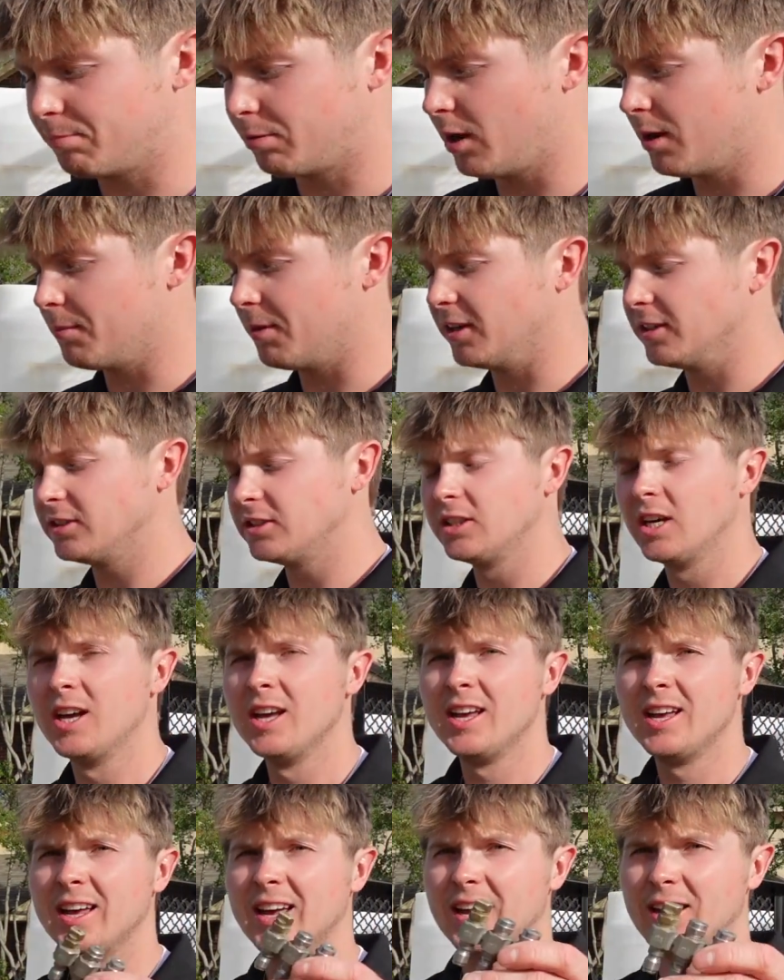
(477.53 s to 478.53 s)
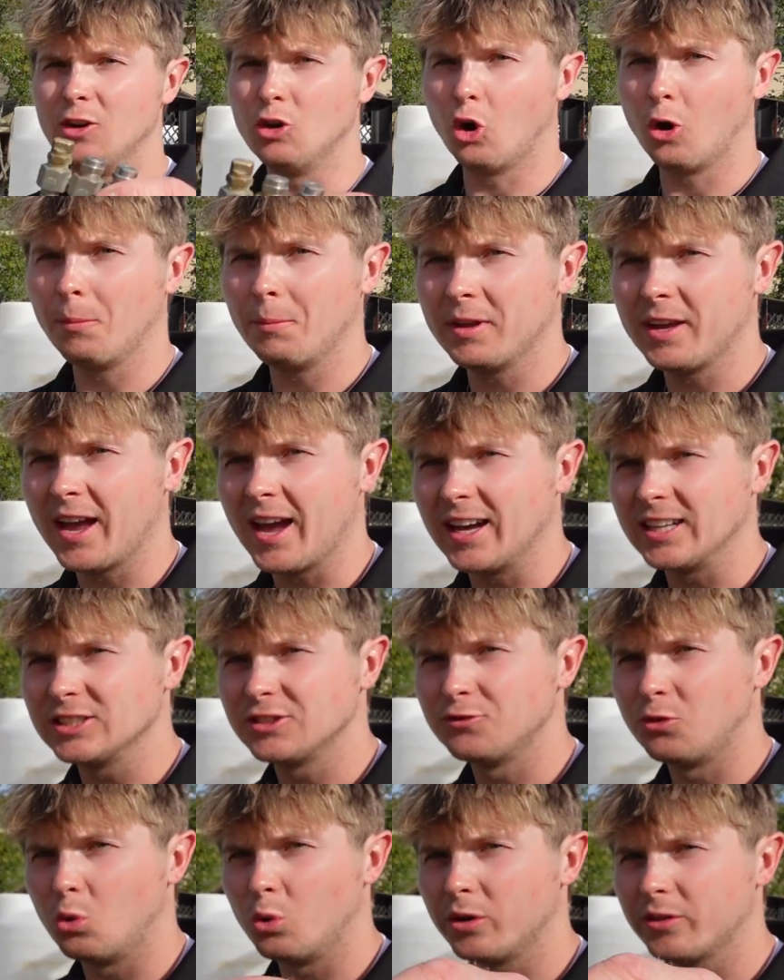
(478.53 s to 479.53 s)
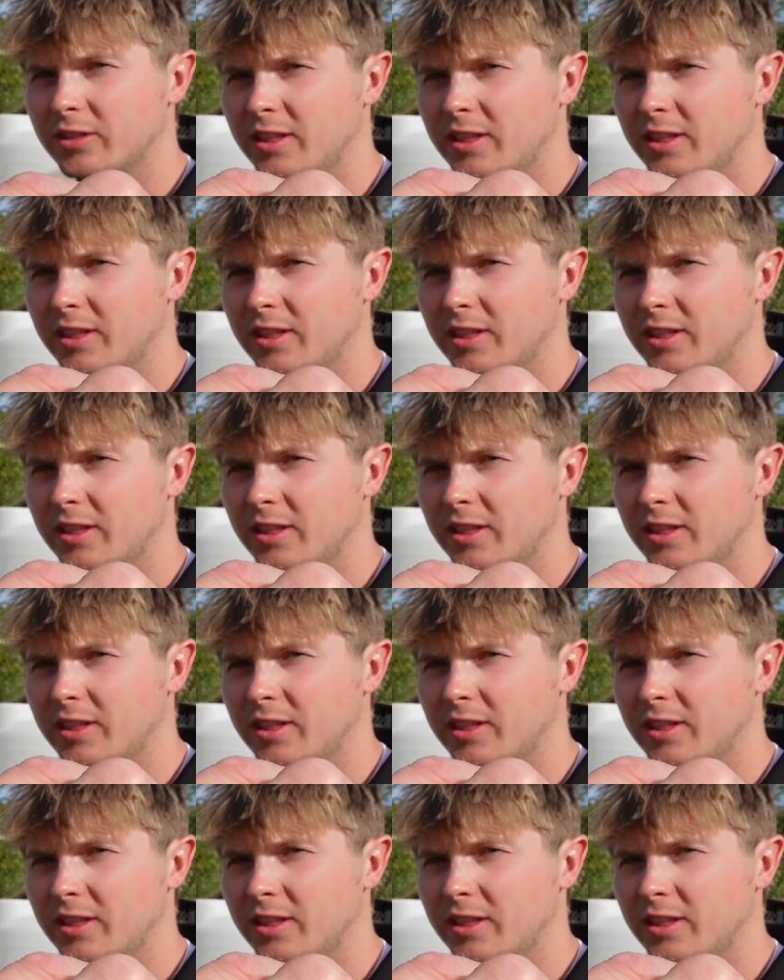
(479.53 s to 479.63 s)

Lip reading: premise. It normally has four